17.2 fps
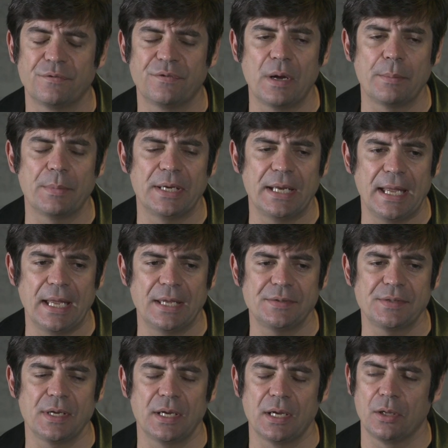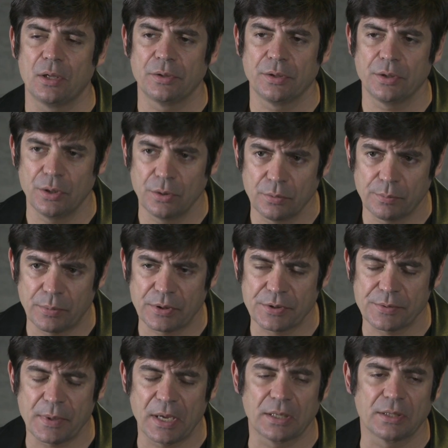From an ACLU
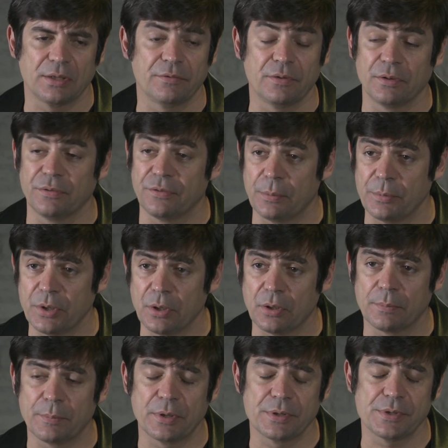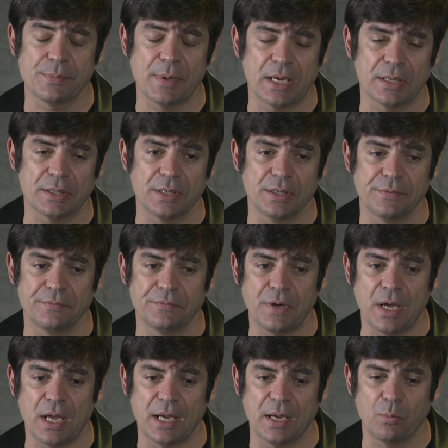perspective or from your perspective,
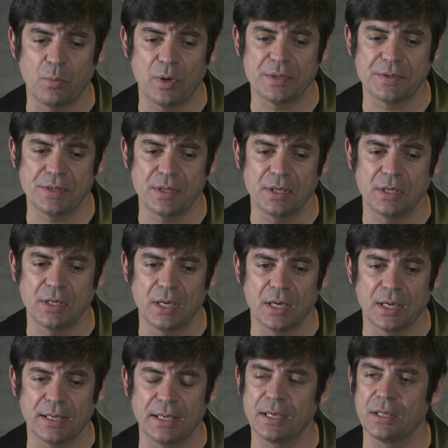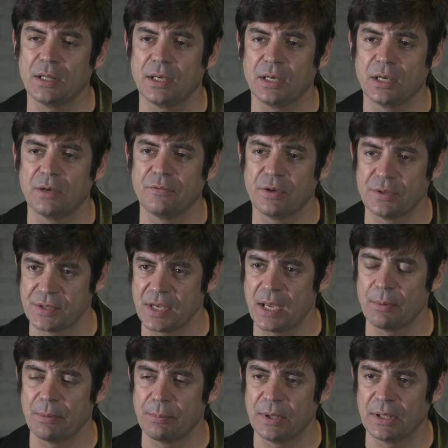uh, was the uh, killing of
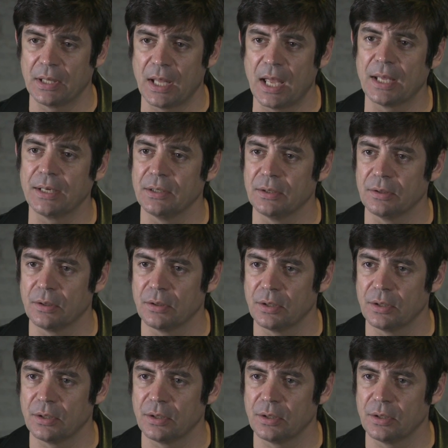Osama bin Laden